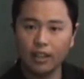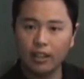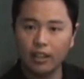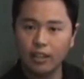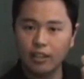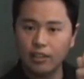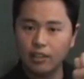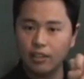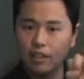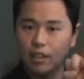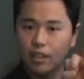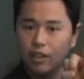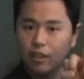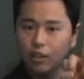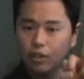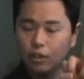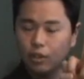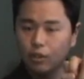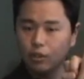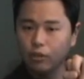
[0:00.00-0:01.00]
these
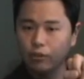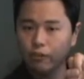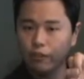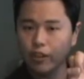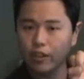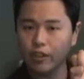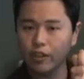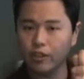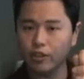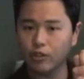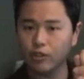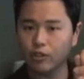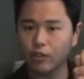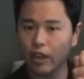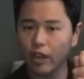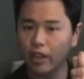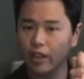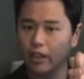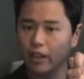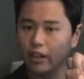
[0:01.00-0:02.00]
two fingers
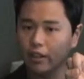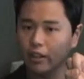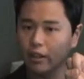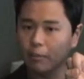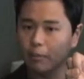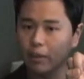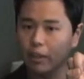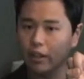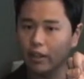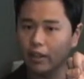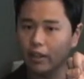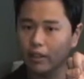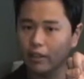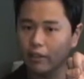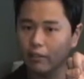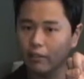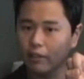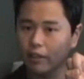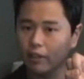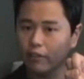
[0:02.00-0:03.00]
right here, the pinky and
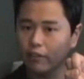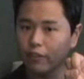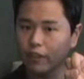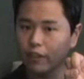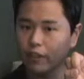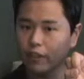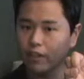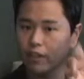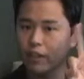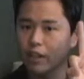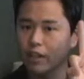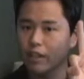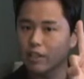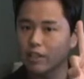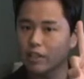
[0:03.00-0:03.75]
the ring finger.